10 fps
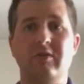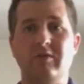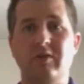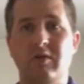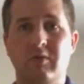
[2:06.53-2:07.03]

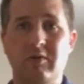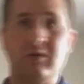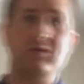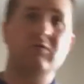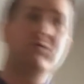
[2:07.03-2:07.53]
so as no one
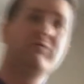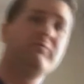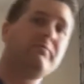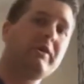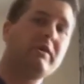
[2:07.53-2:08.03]
can sort
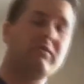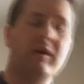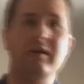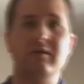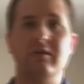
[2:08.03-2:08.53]
of peek
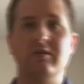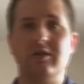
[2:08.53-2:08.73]
around,